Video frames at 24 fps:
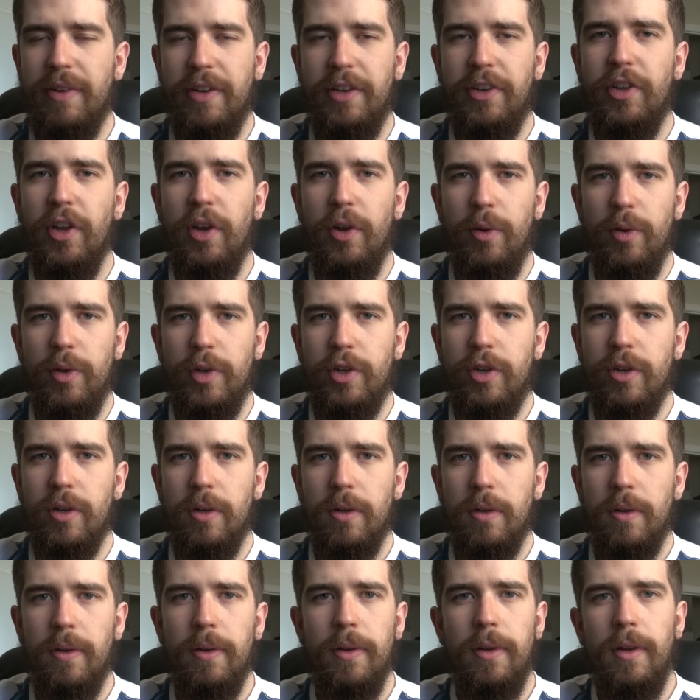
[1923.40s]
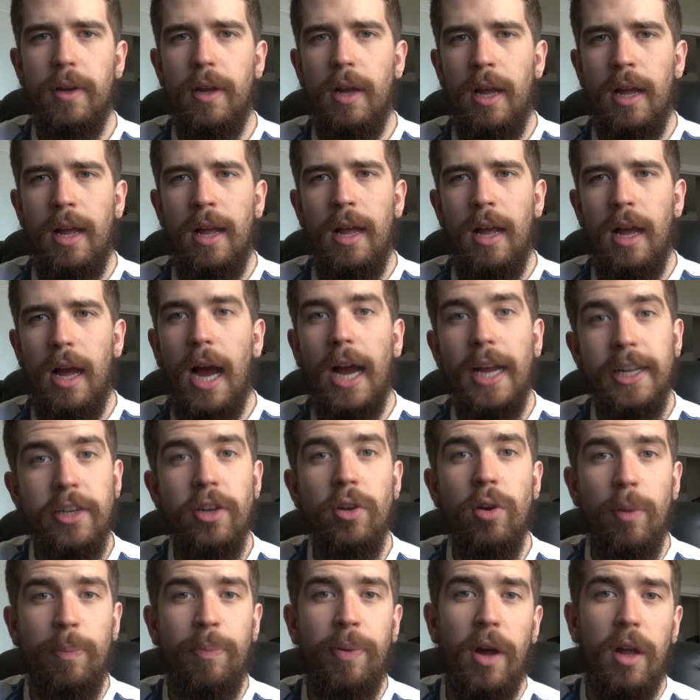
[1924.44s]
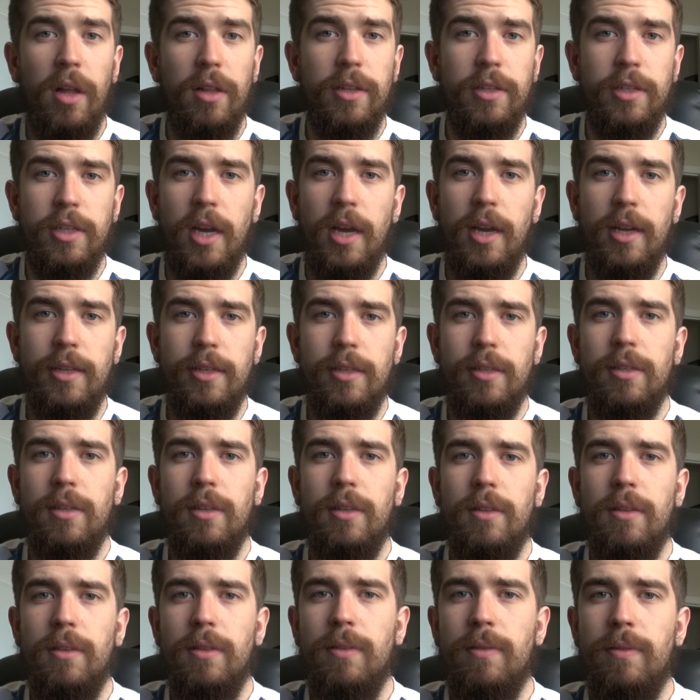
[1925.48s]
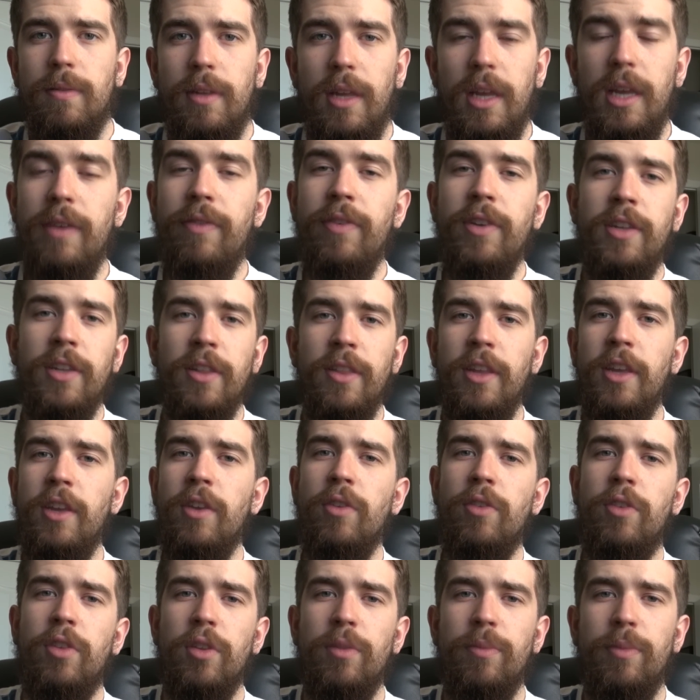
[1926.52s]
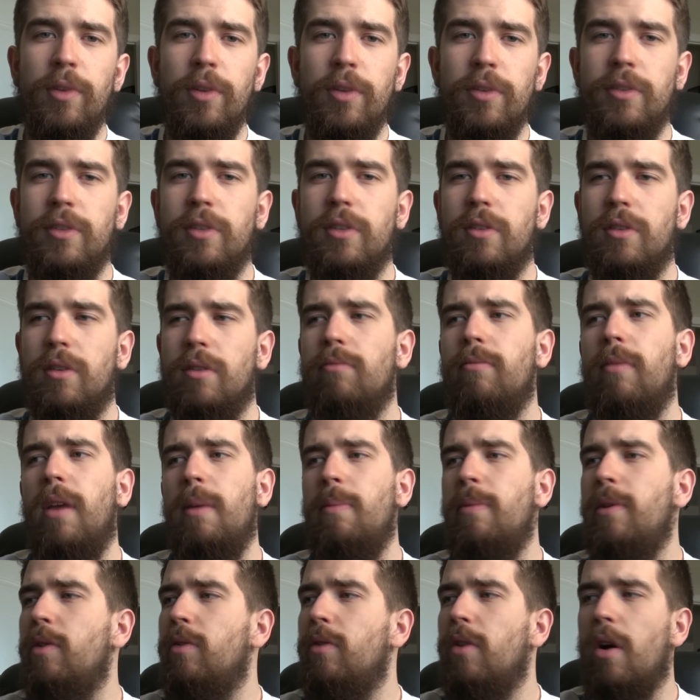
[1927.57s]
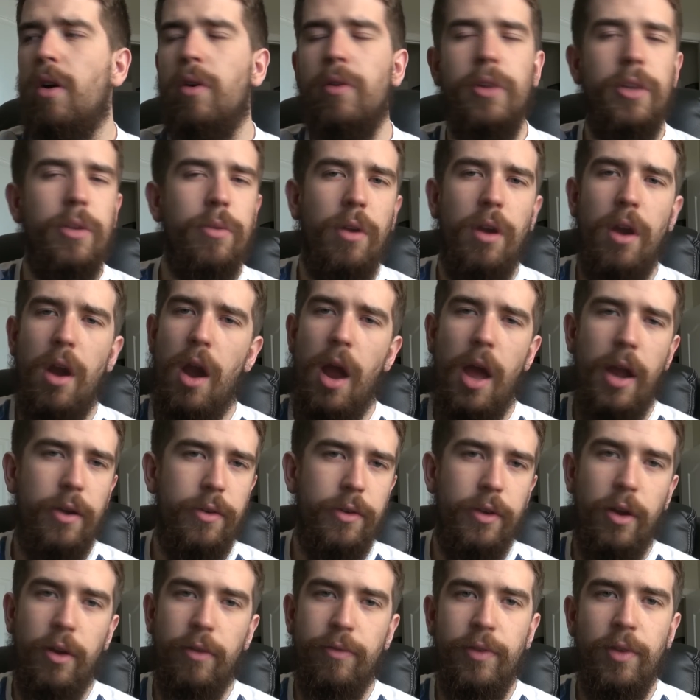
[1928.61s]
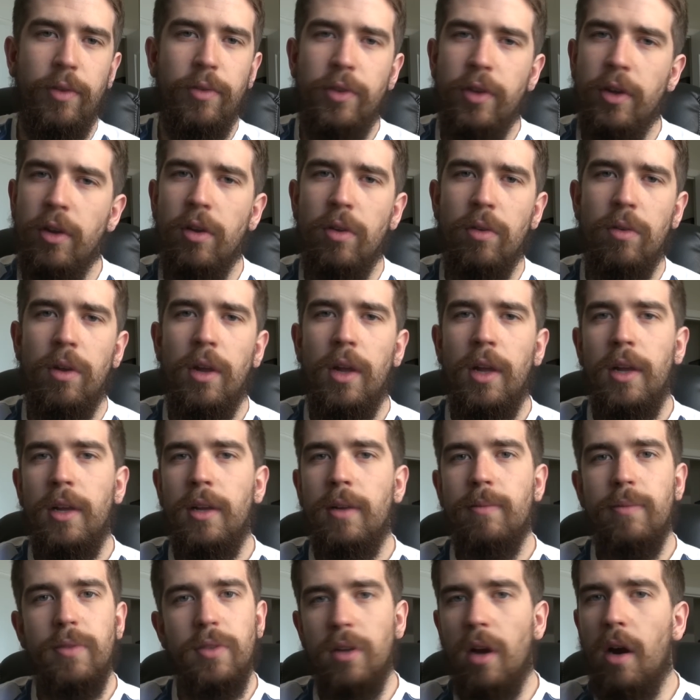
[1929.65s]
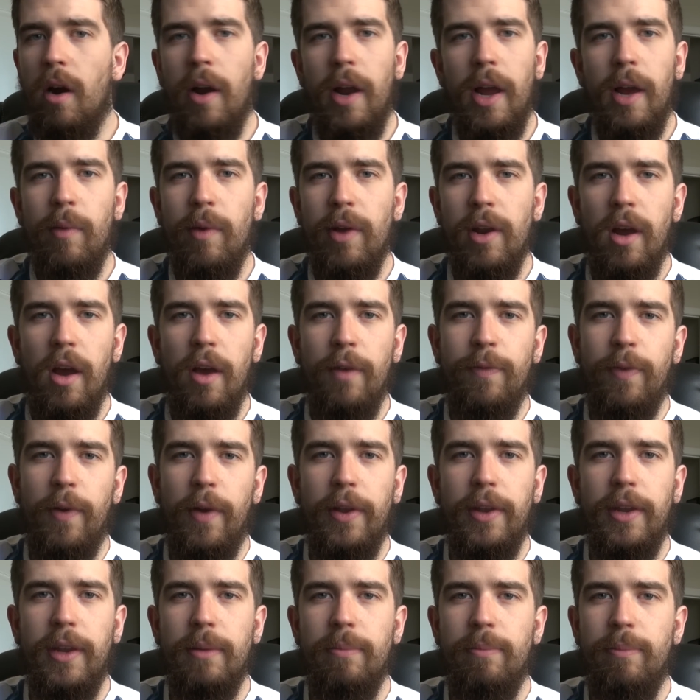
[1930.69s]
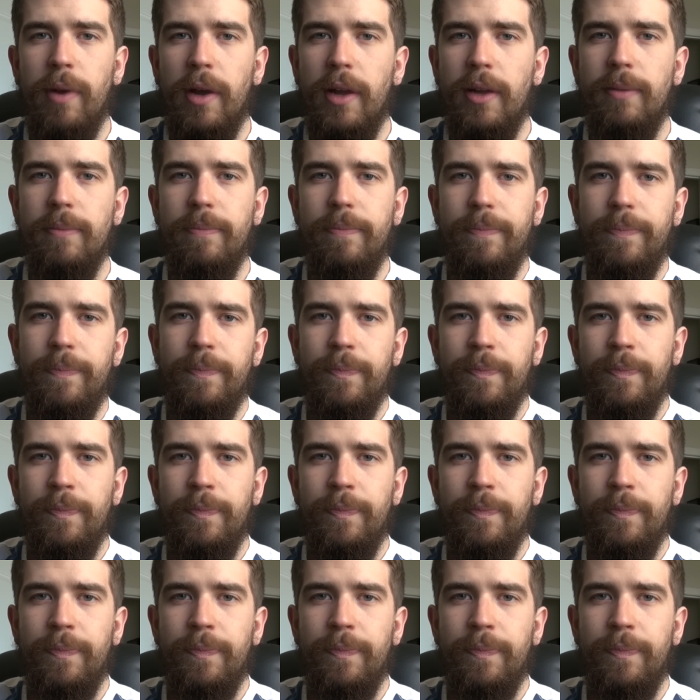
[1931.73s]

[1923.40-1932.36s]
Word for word: douche. I do apologize, even to the YouTubers. Maybe you know who you are. I don't know. If you do, sorry I went off on you, but